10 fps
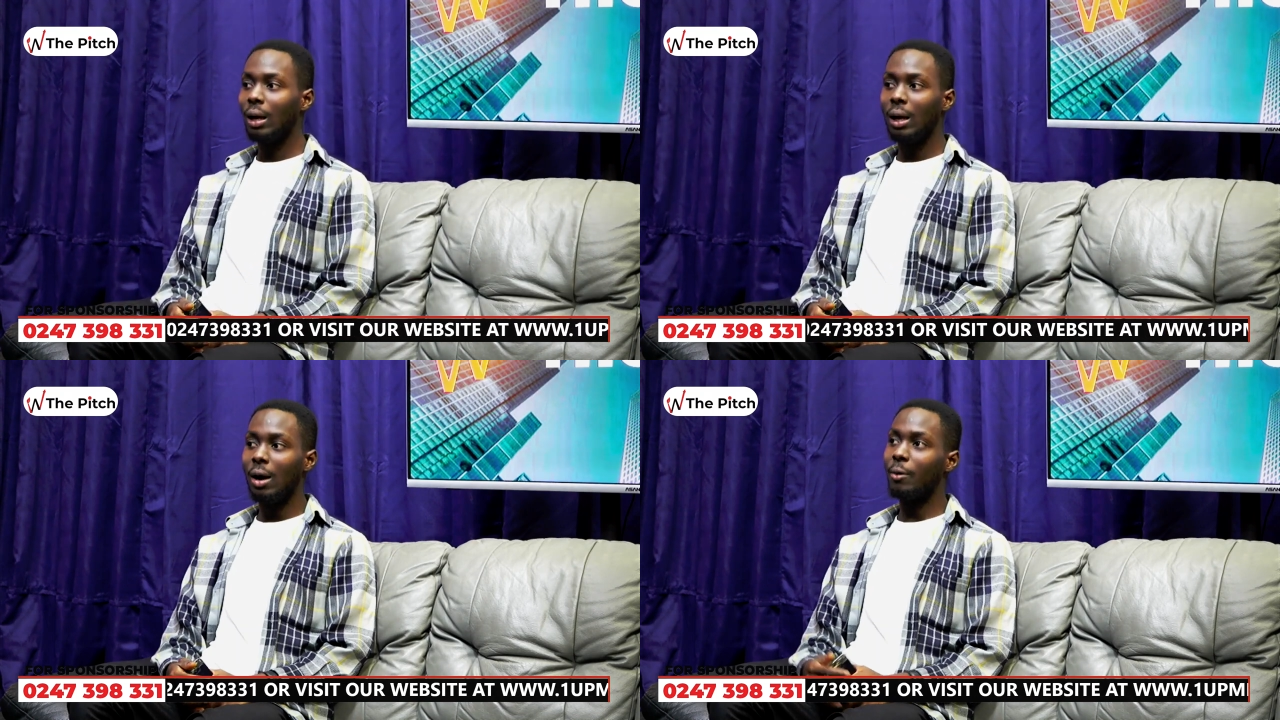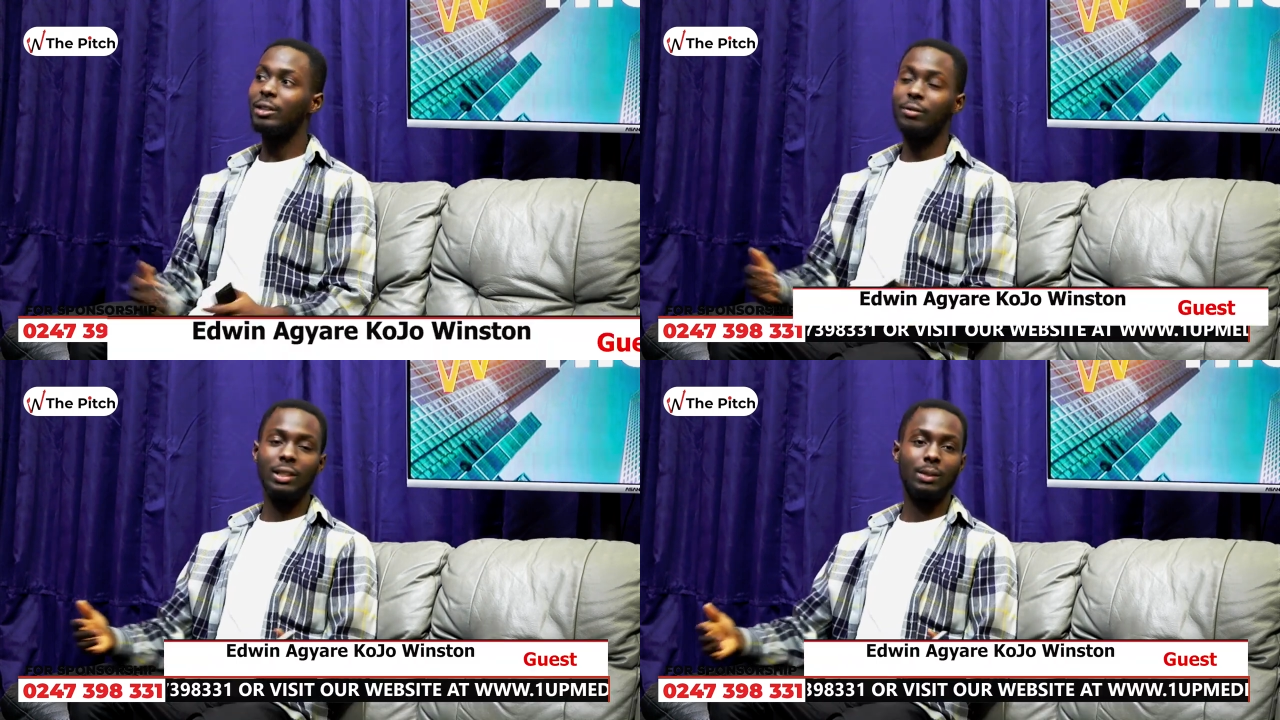I went
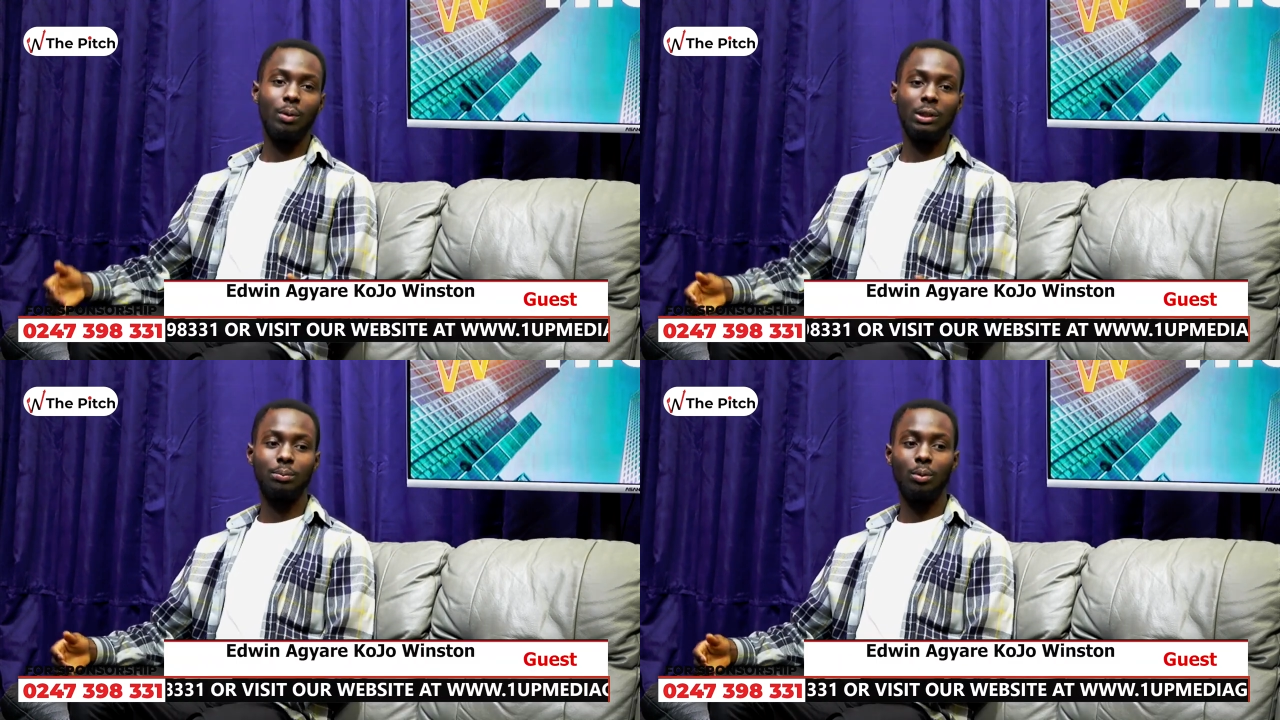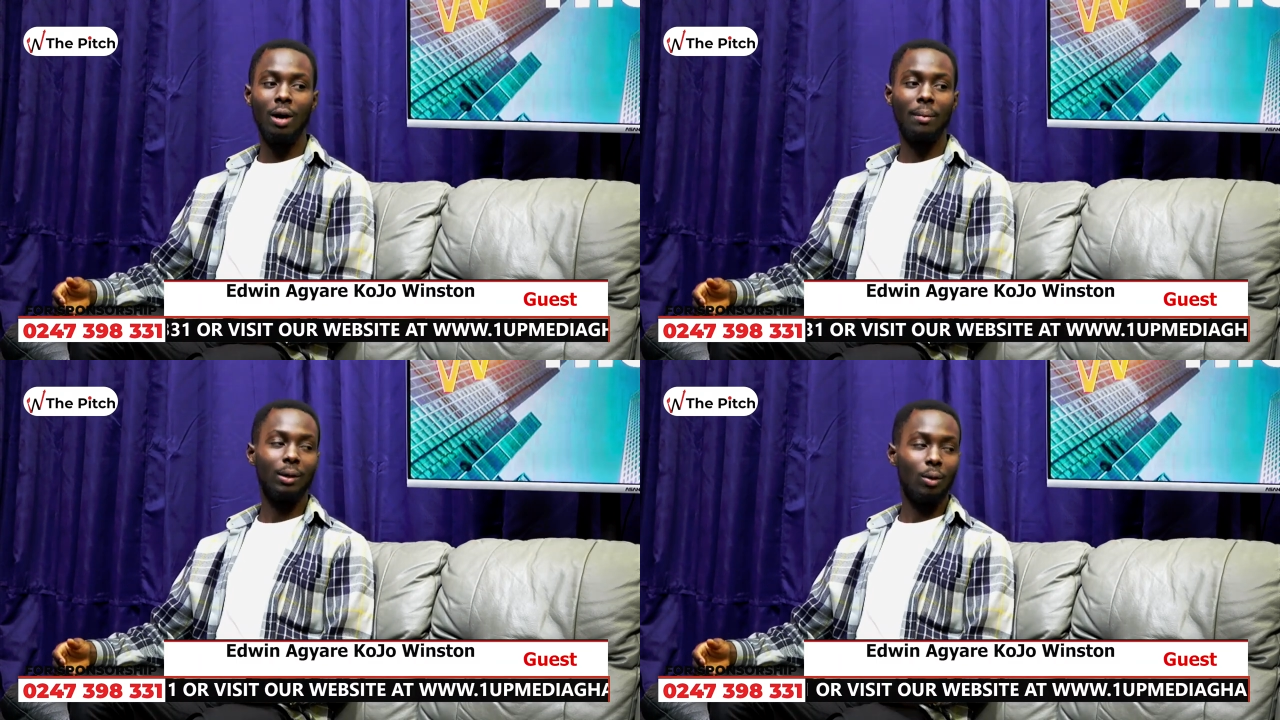for a sports
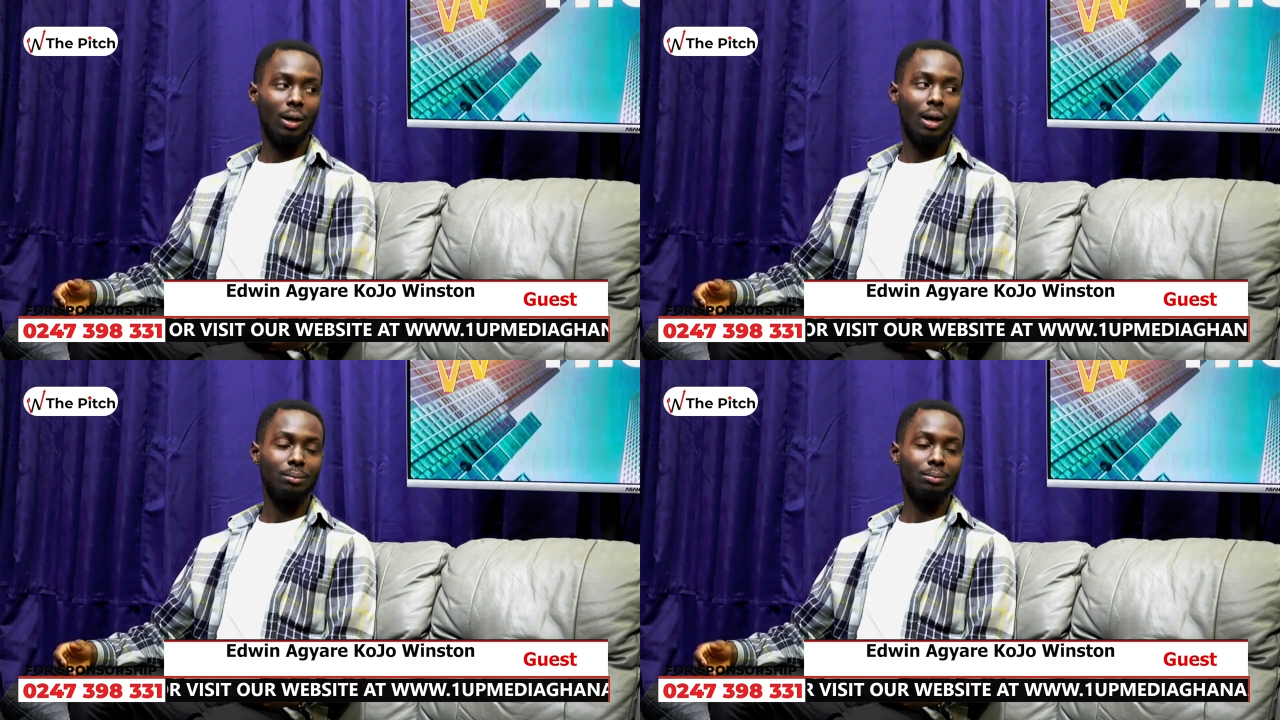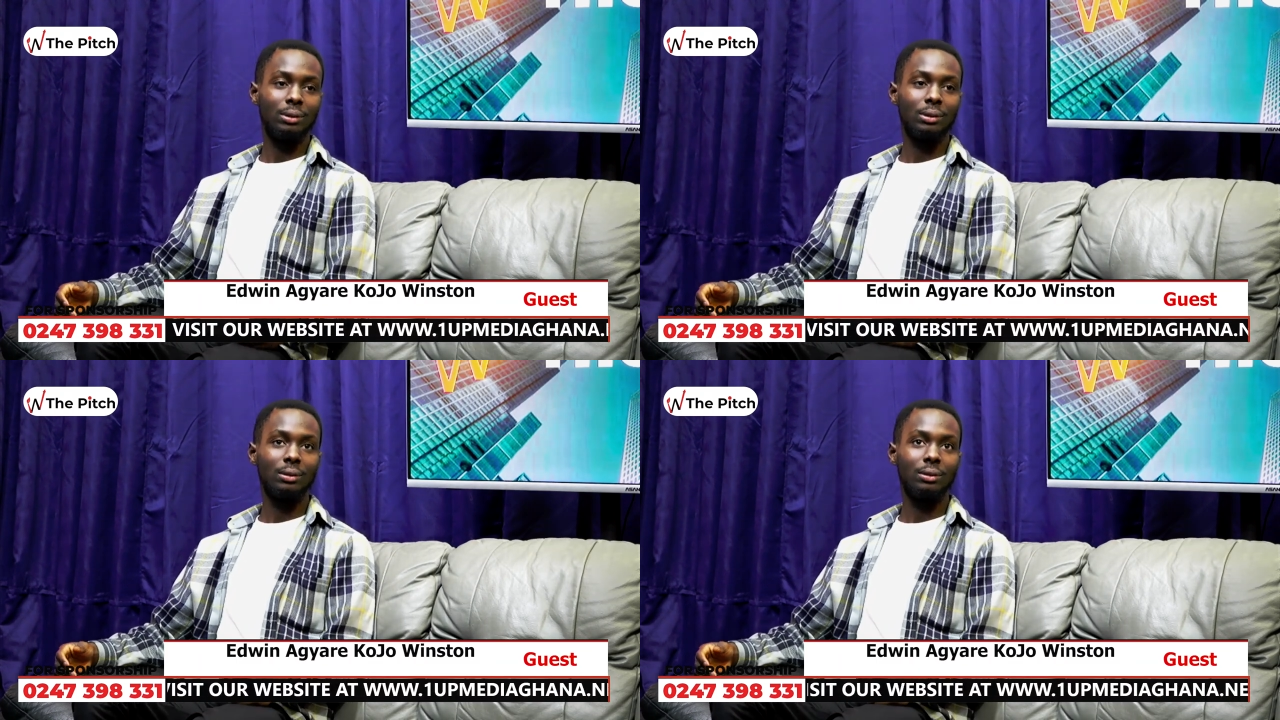program on
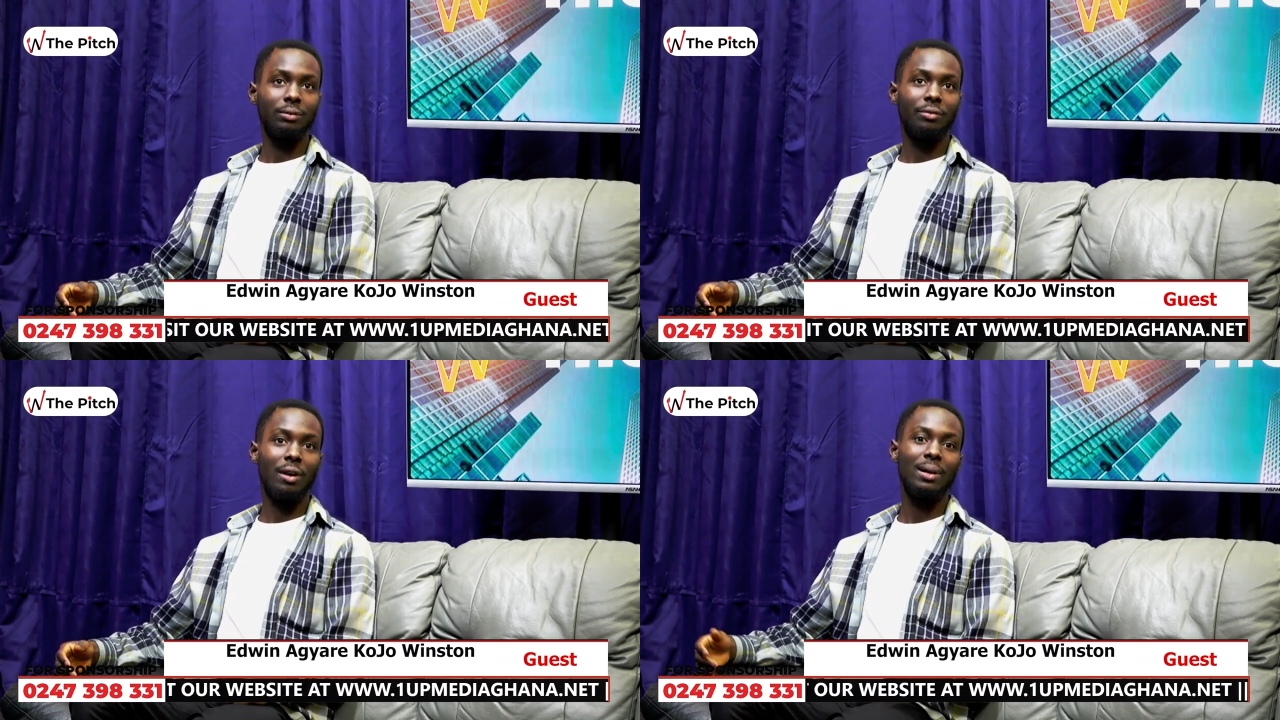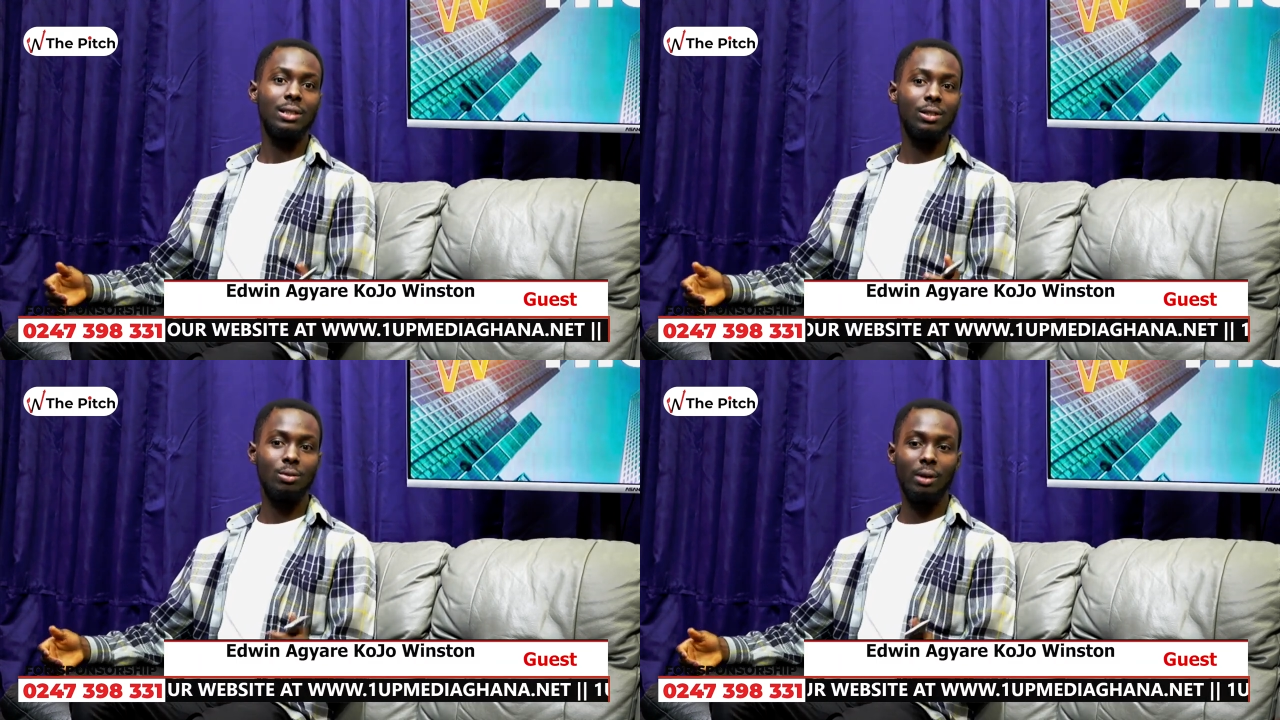campus, mm-hmm. pharmacy
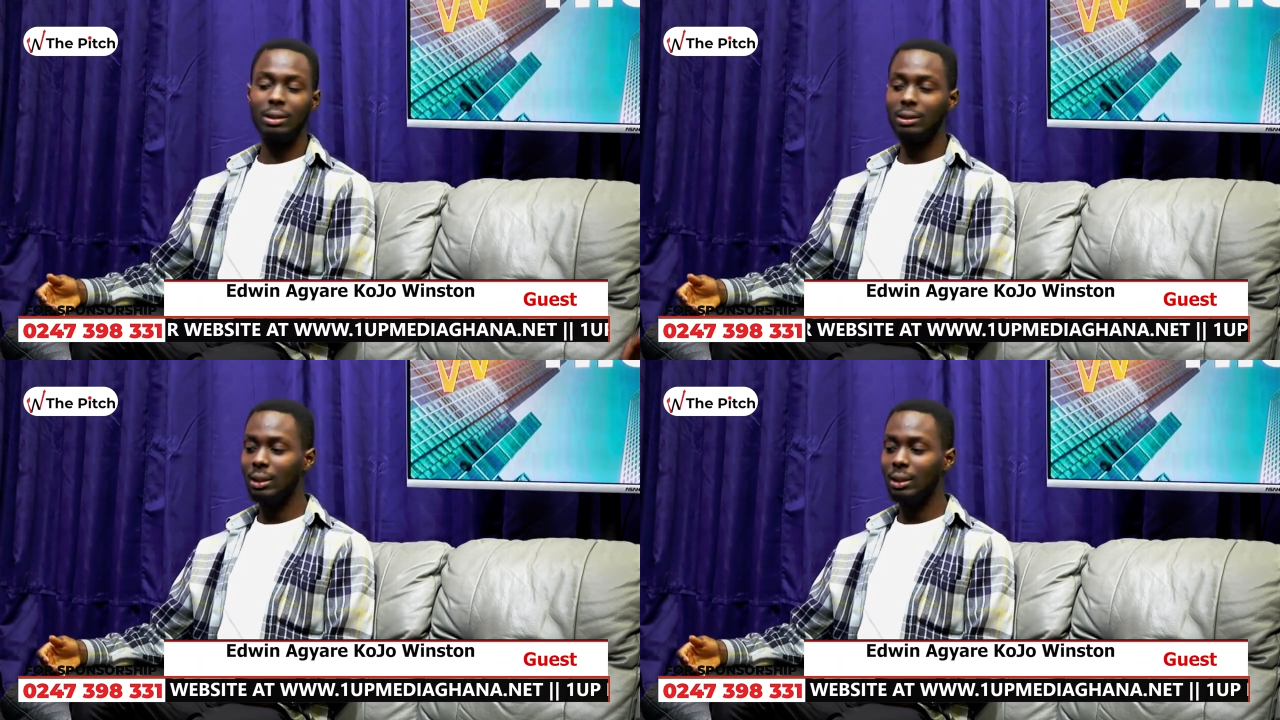student.